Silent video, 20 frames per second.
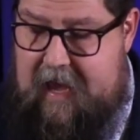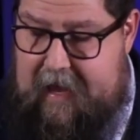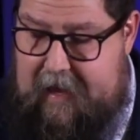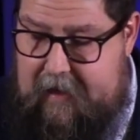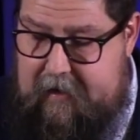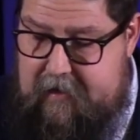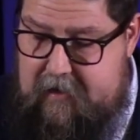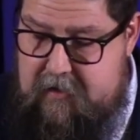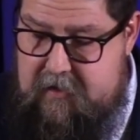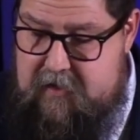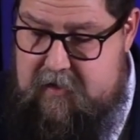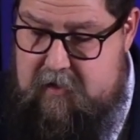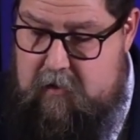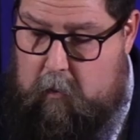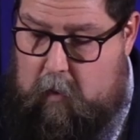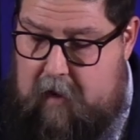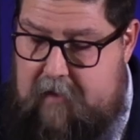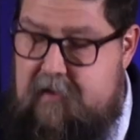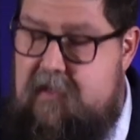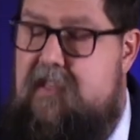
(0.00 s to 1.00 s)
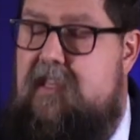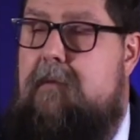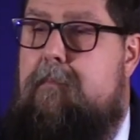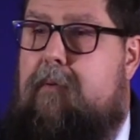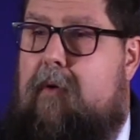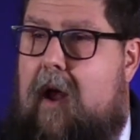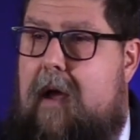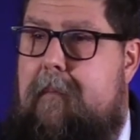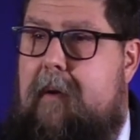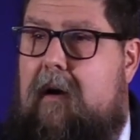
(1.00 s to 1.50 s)
is the ones that
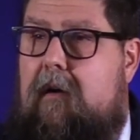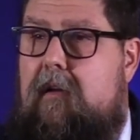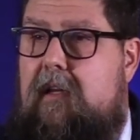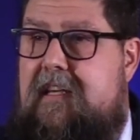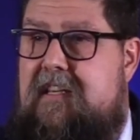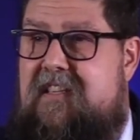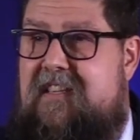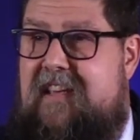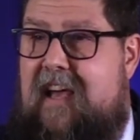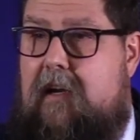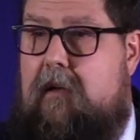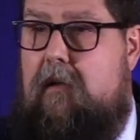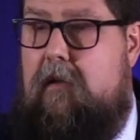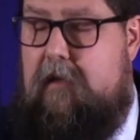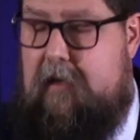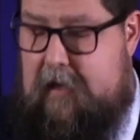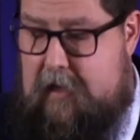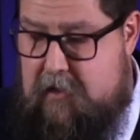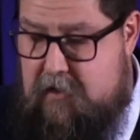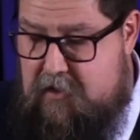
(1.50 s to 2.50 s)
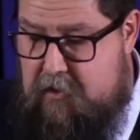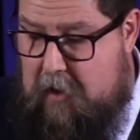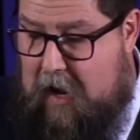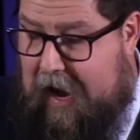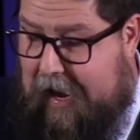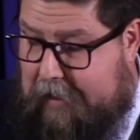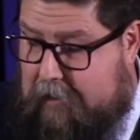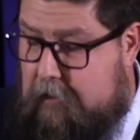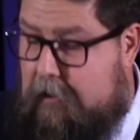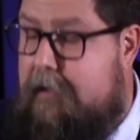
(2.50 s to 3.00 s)
primarily settled into
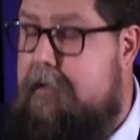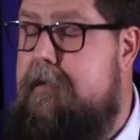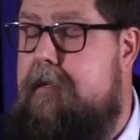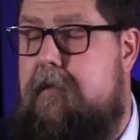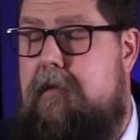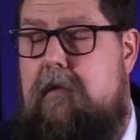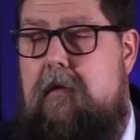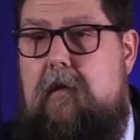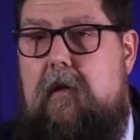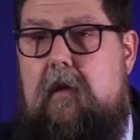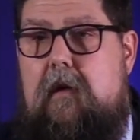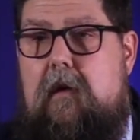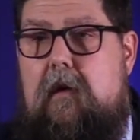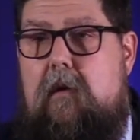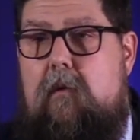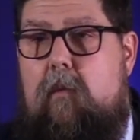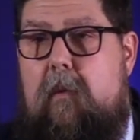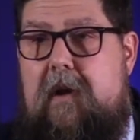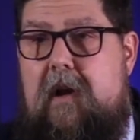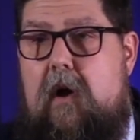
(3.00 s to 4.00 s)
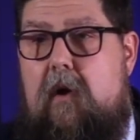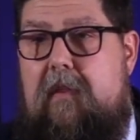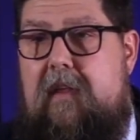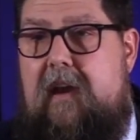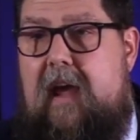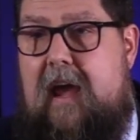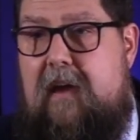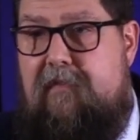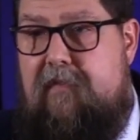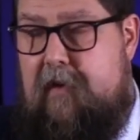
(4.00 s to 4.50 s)
Ireland. We know that
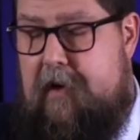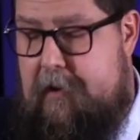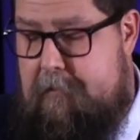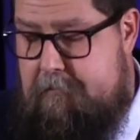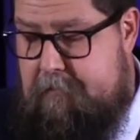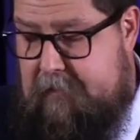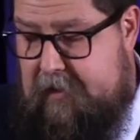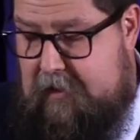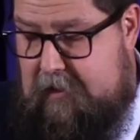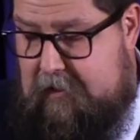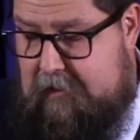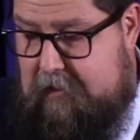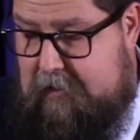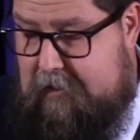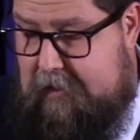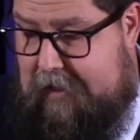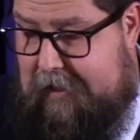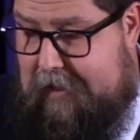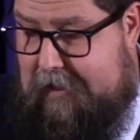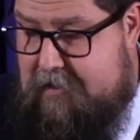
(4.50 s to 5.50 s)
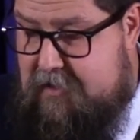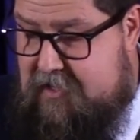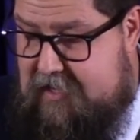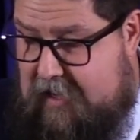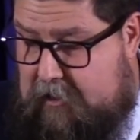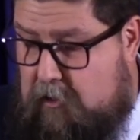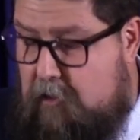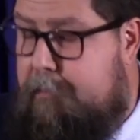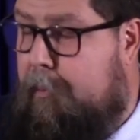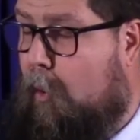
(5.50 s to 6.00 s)
Ephraim
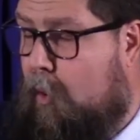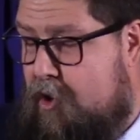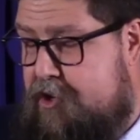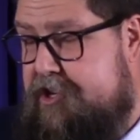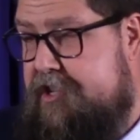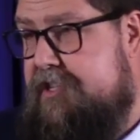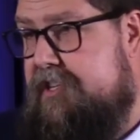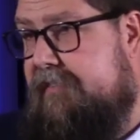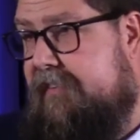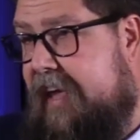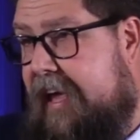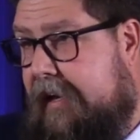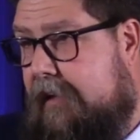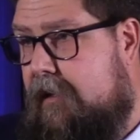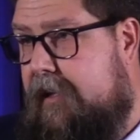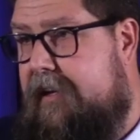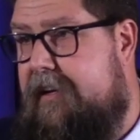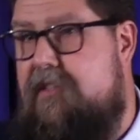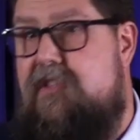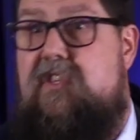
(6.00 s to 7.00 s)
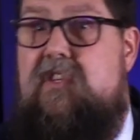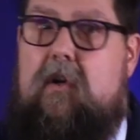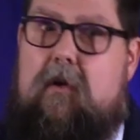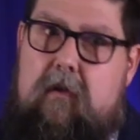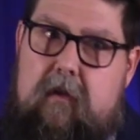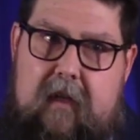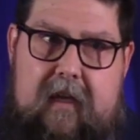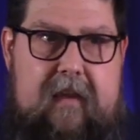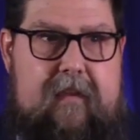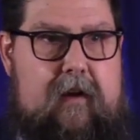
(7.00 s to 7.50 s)
settled portions of England, and
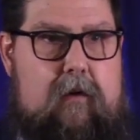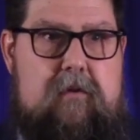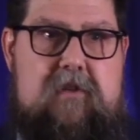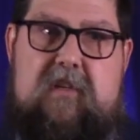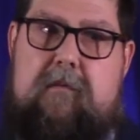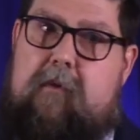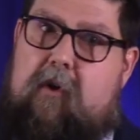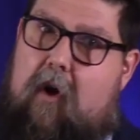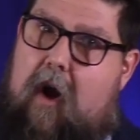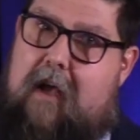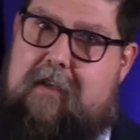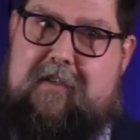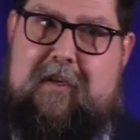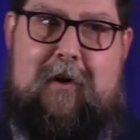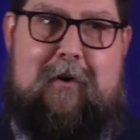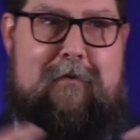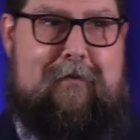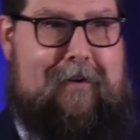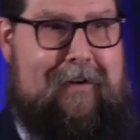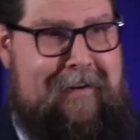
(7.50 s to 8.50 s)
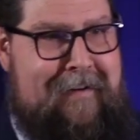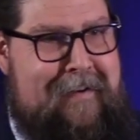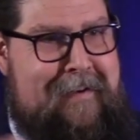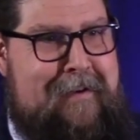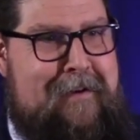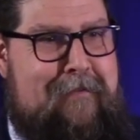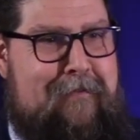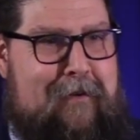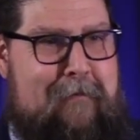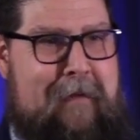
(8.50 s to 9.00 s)
certainly there was some crossover
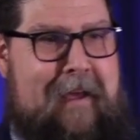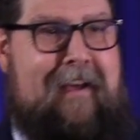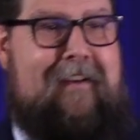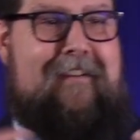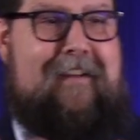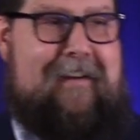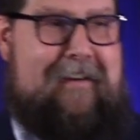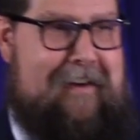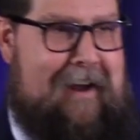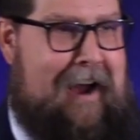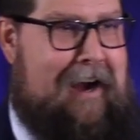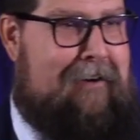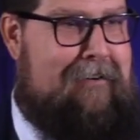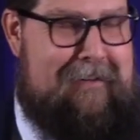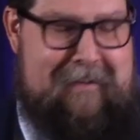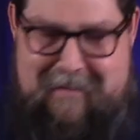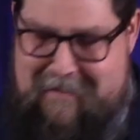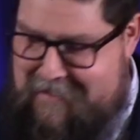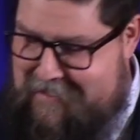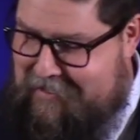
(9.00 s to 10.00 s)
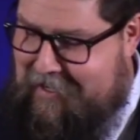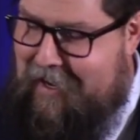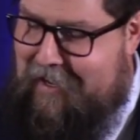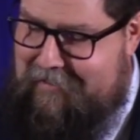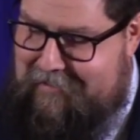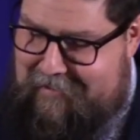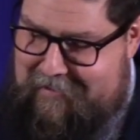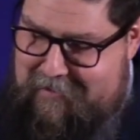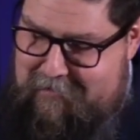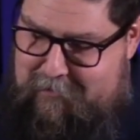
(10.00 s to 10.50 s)
from England and Ireland and
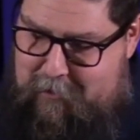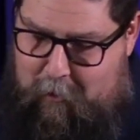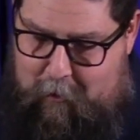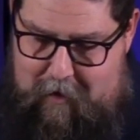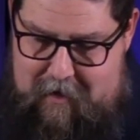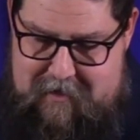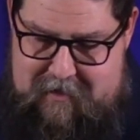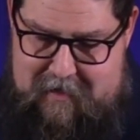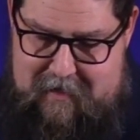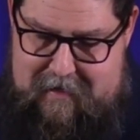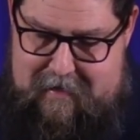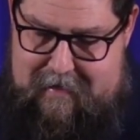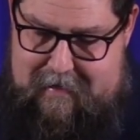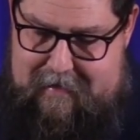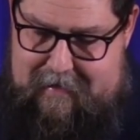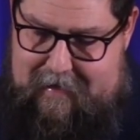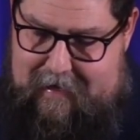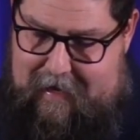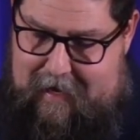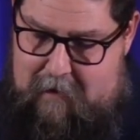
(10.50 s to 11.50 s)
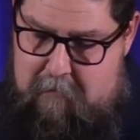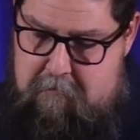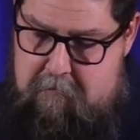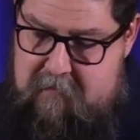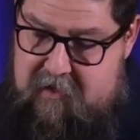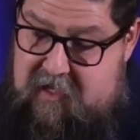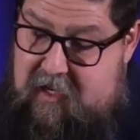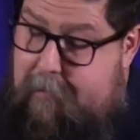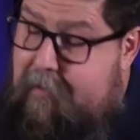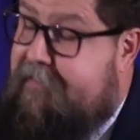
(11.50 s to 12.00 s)
Scotland, of course.
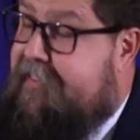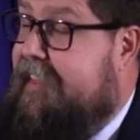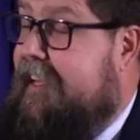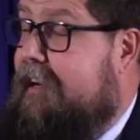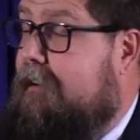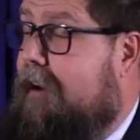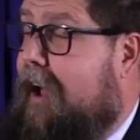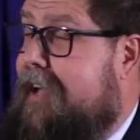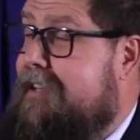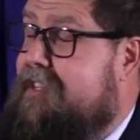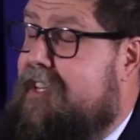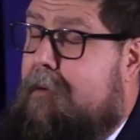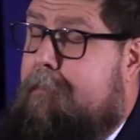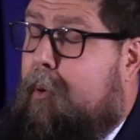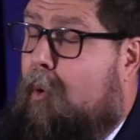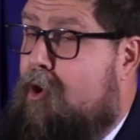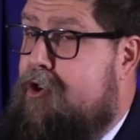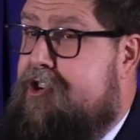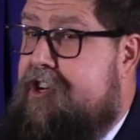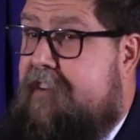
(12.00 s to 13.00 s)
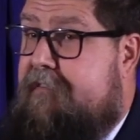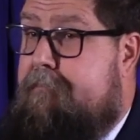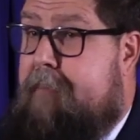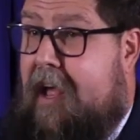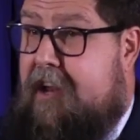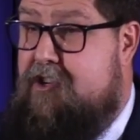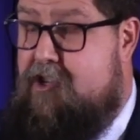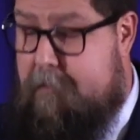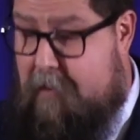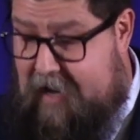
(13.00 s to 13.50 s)
Some have theorized that a portion of
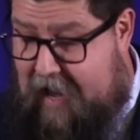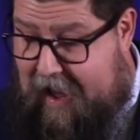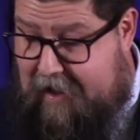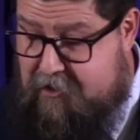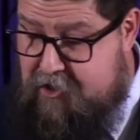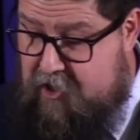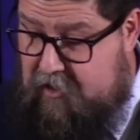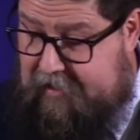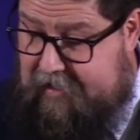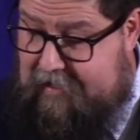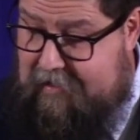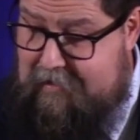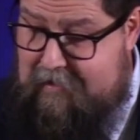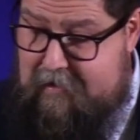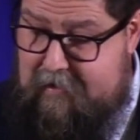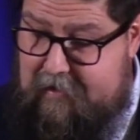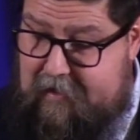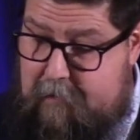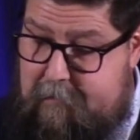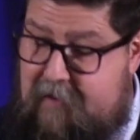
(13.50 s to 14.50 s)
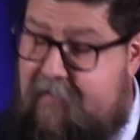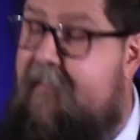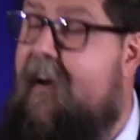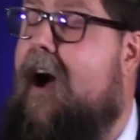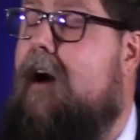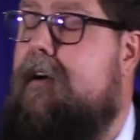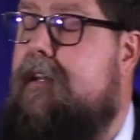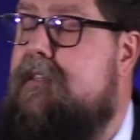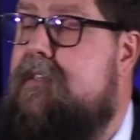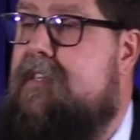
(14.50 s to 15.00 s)
Benjamin actually can be
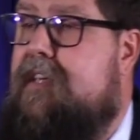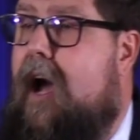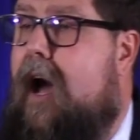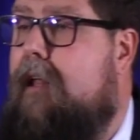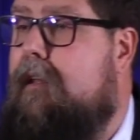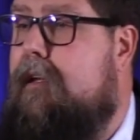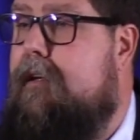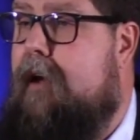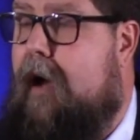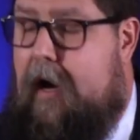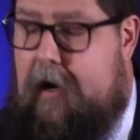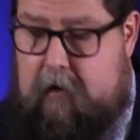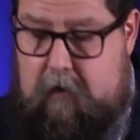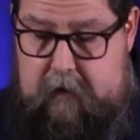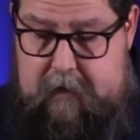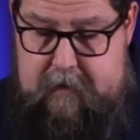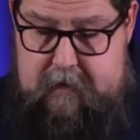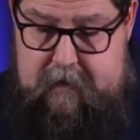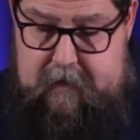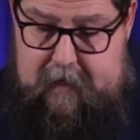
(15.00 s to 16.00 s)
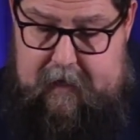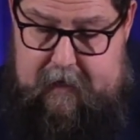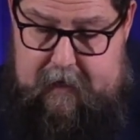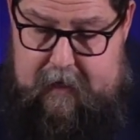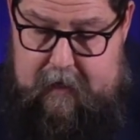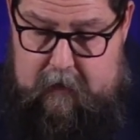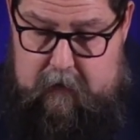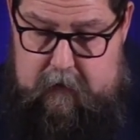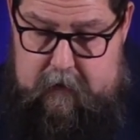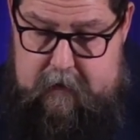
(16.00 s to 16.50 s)
found in Scotland, Ireland, and
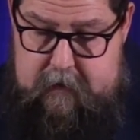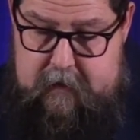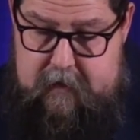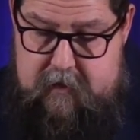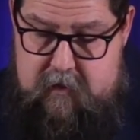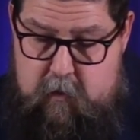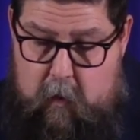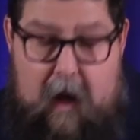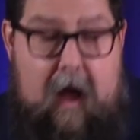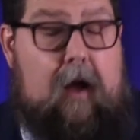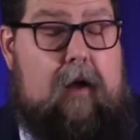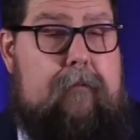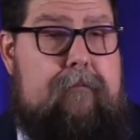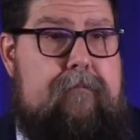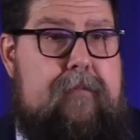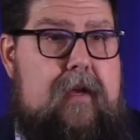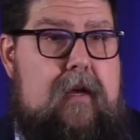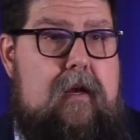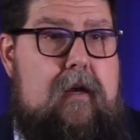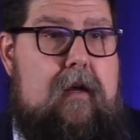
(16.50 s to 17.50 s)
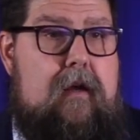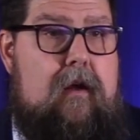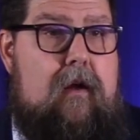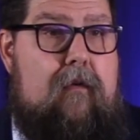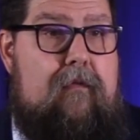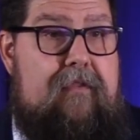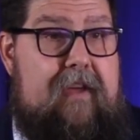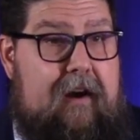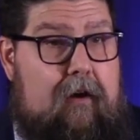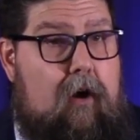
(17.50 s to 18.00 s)
England as well.
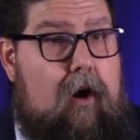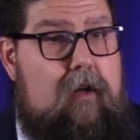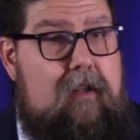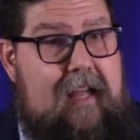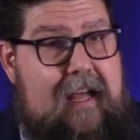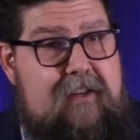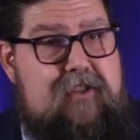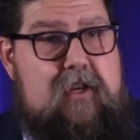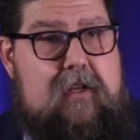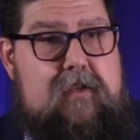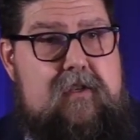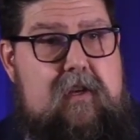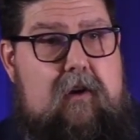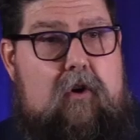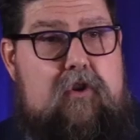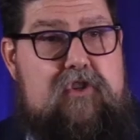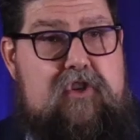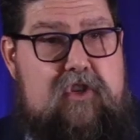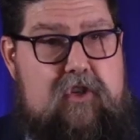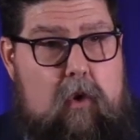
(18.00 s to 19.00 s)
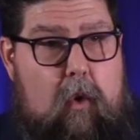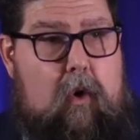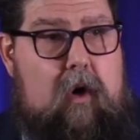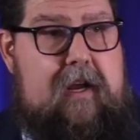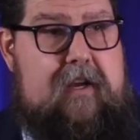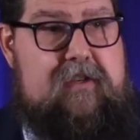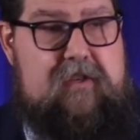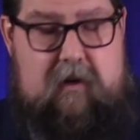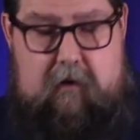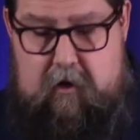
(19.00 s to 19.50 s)
There are legends, there are
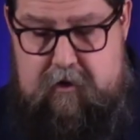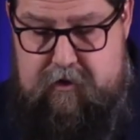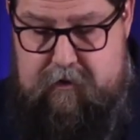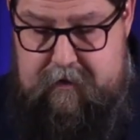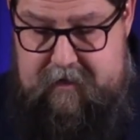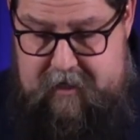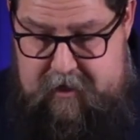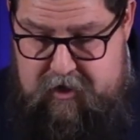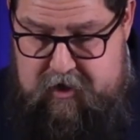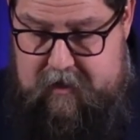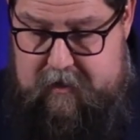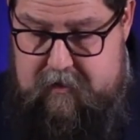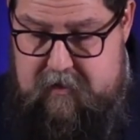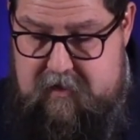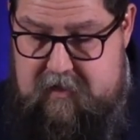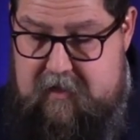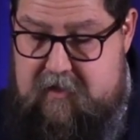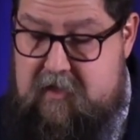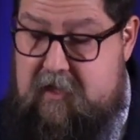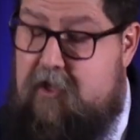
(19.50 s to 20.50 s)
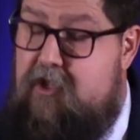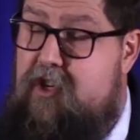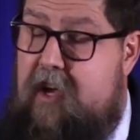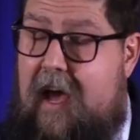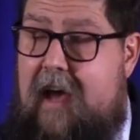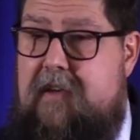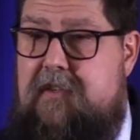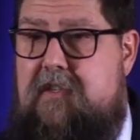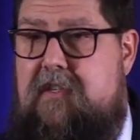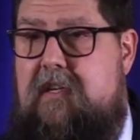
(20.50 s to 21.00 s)
stories, there are traditions that
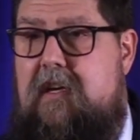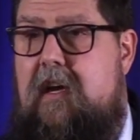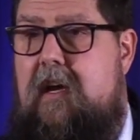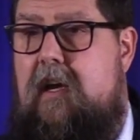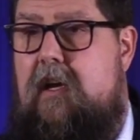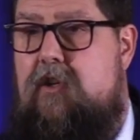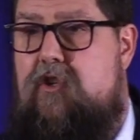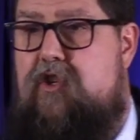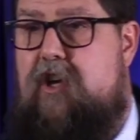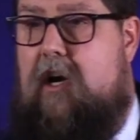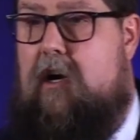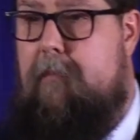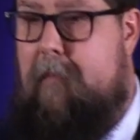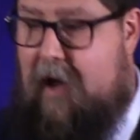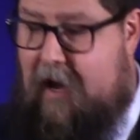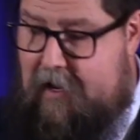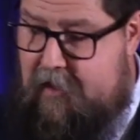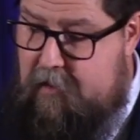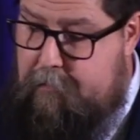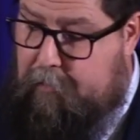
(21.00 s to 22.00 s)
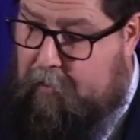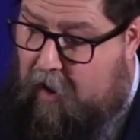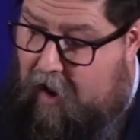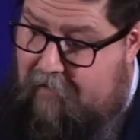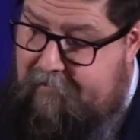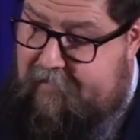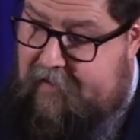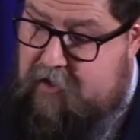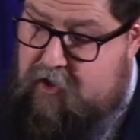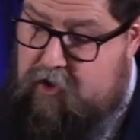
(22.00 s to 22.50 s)
suggest Jeremiah the
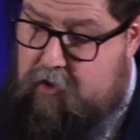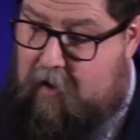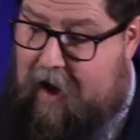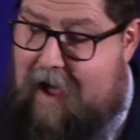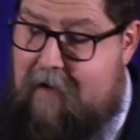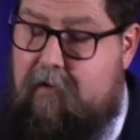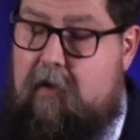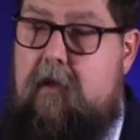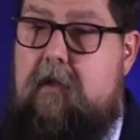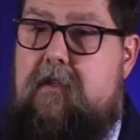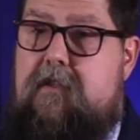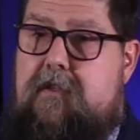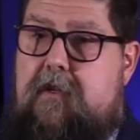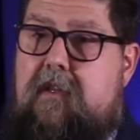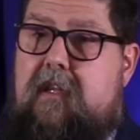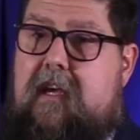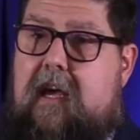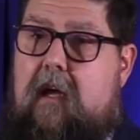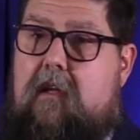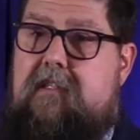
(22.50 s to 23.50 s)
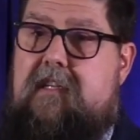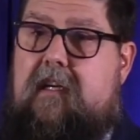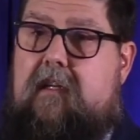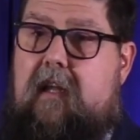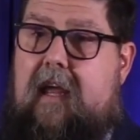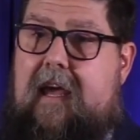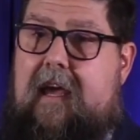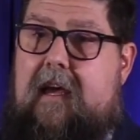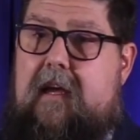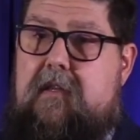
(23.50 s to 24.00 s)
prophet traveled to the Celtic
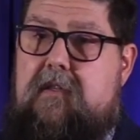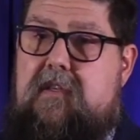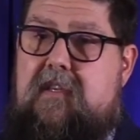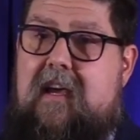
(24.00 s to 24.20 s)
lands